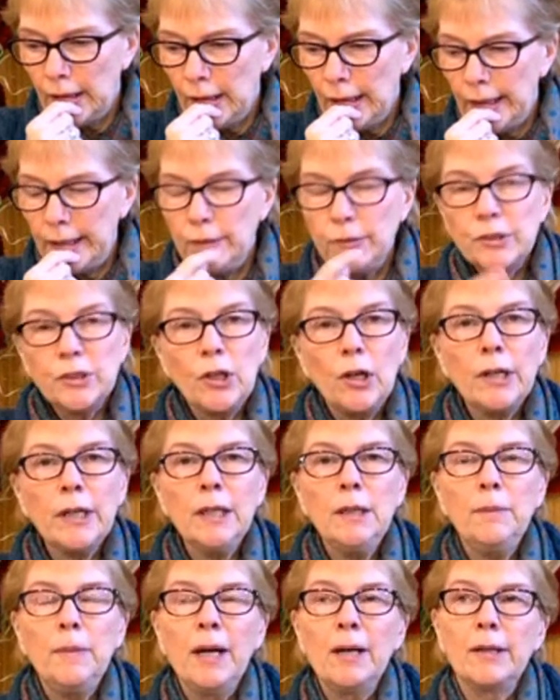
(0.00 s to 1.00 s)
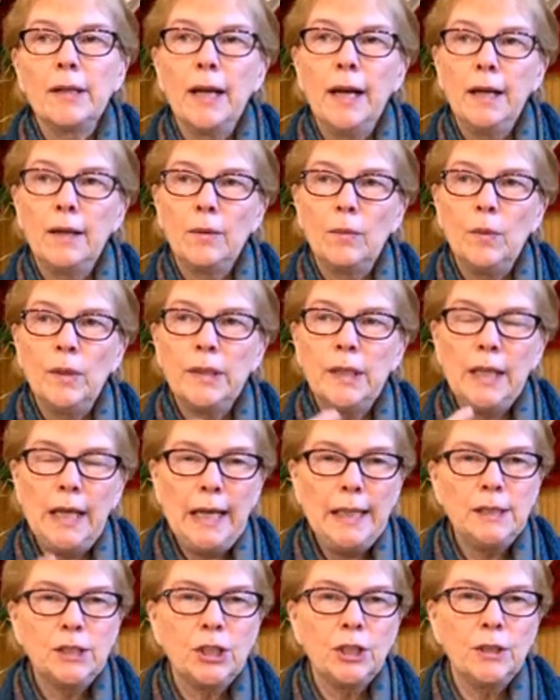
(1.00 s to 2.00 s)
and he was talking about what the
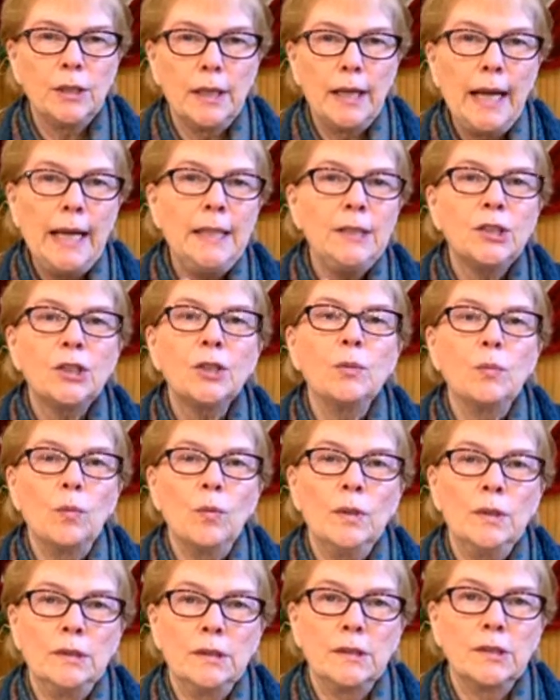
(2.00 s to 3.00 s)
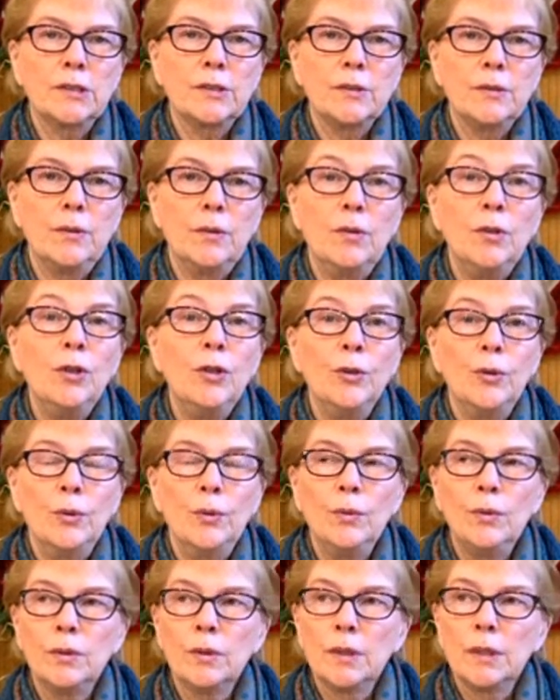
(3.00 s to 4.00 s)
ancient ones
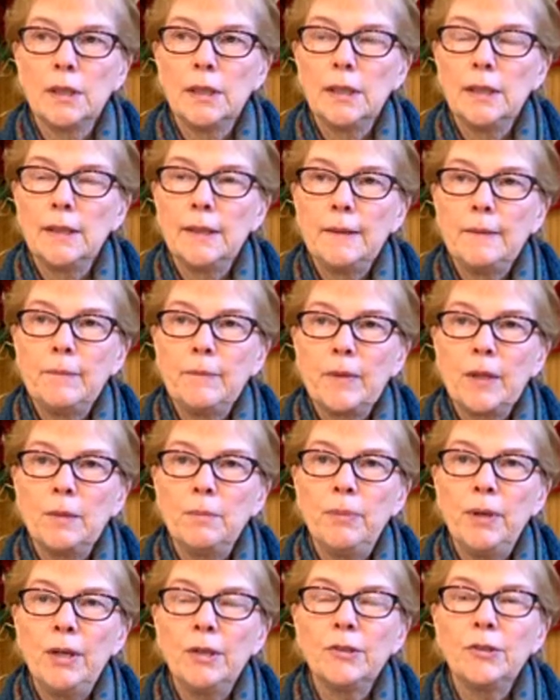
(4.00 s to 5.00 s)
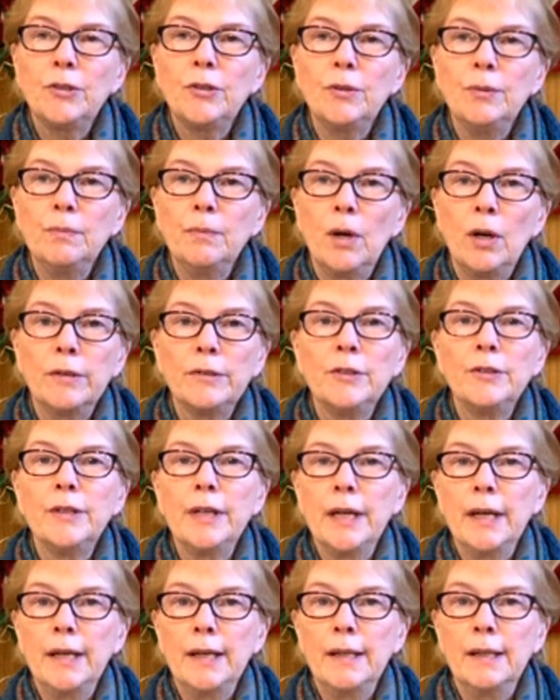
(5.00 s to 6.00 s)
knew compared to modern
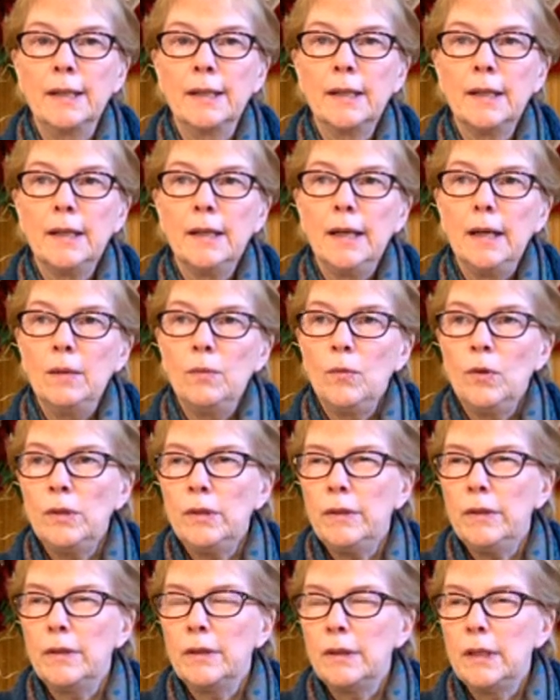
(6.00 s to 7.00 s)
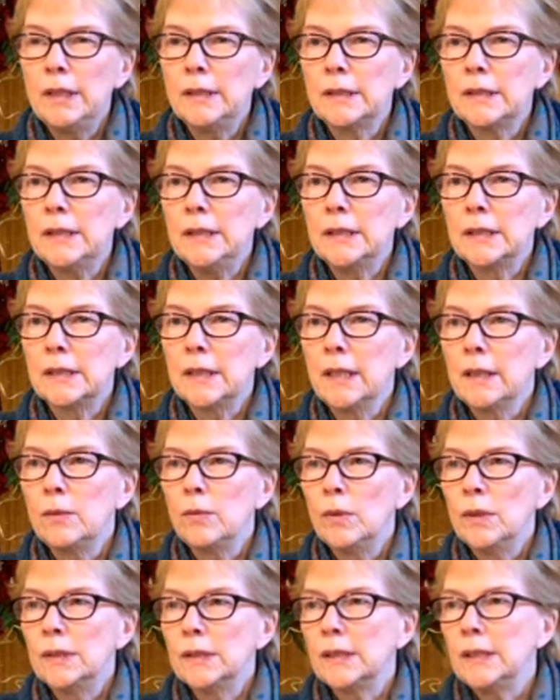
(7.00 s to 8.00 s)
day. And one of the things he said,
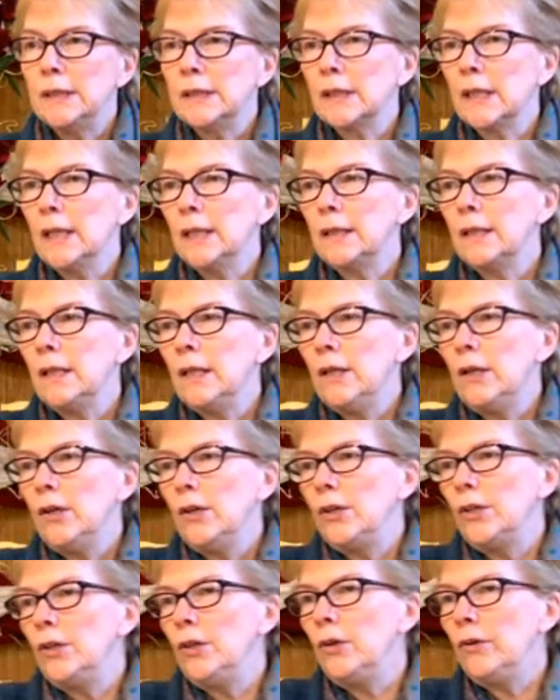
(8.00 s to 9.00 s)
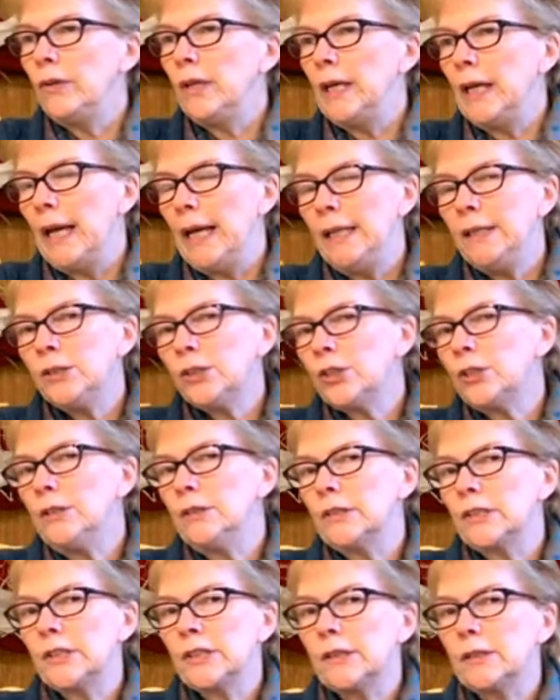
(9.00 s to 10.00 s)
the
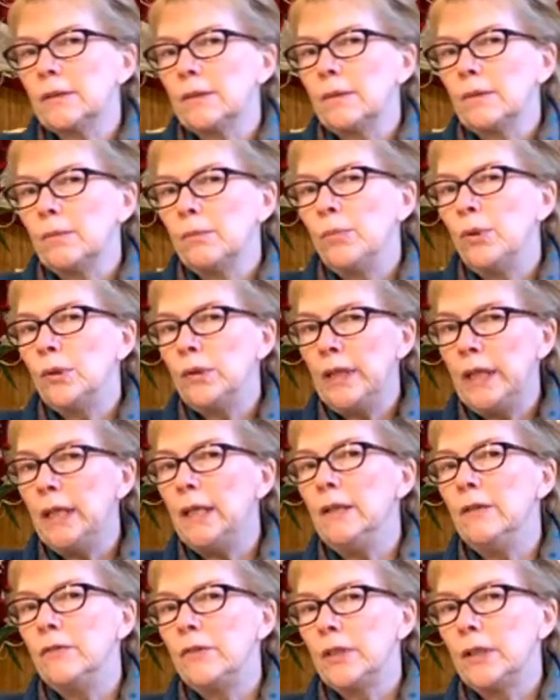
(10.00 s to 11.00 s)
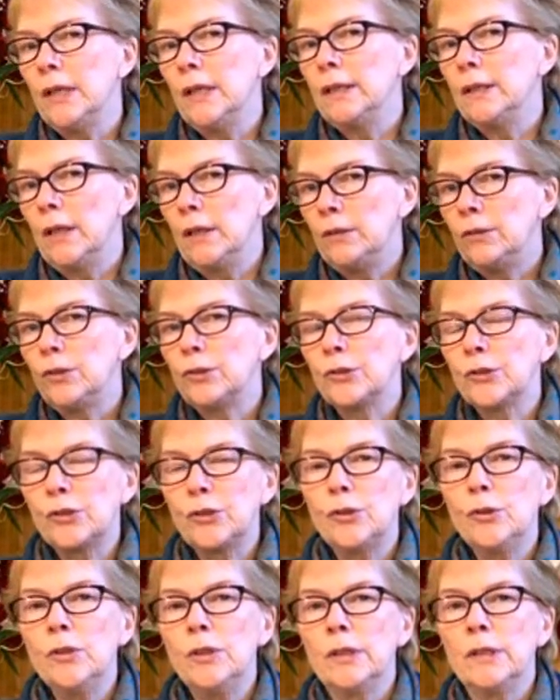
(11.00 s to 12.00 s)
ancients believed and
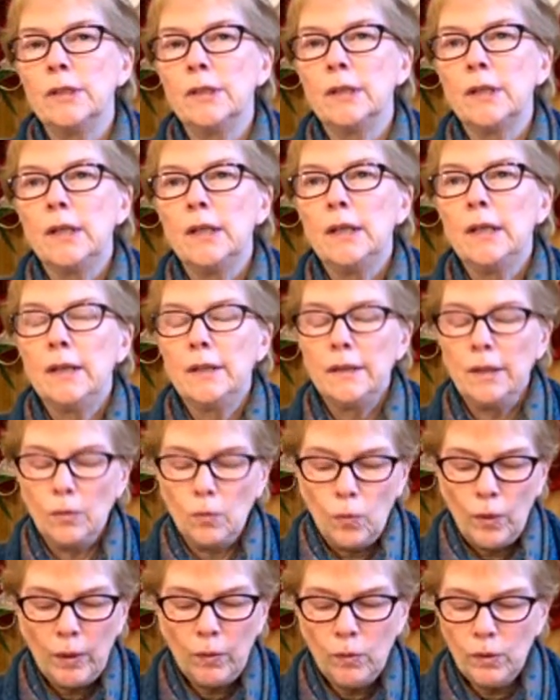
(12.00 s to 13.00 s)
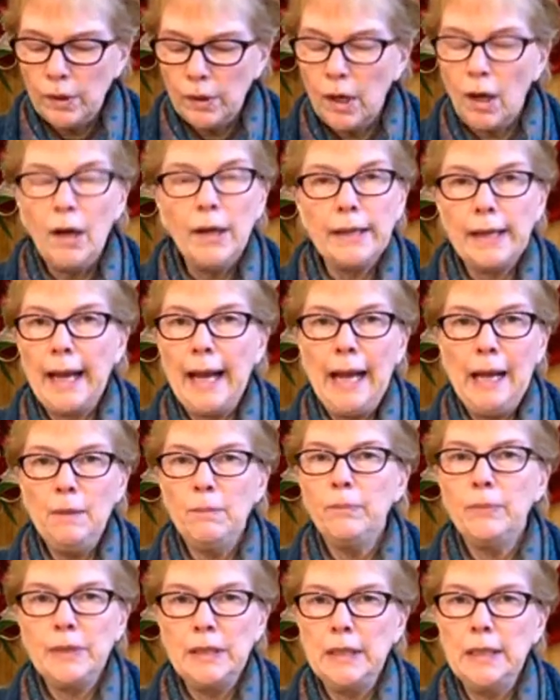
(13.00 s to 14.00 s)
understood that we were not
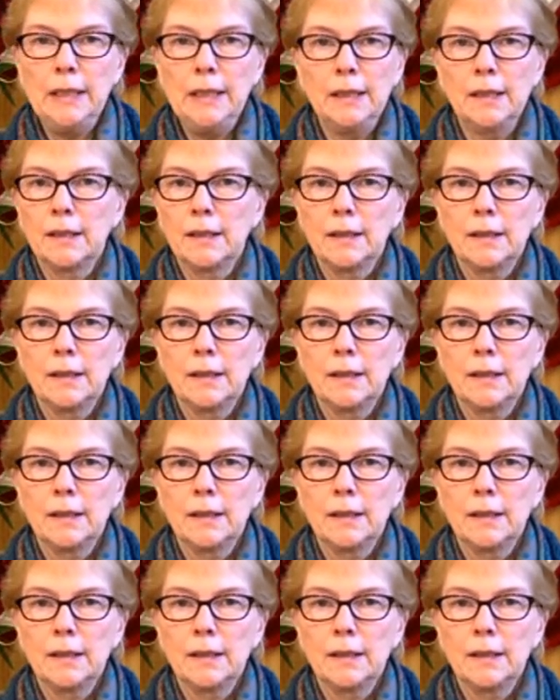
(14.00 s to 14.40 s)
empty,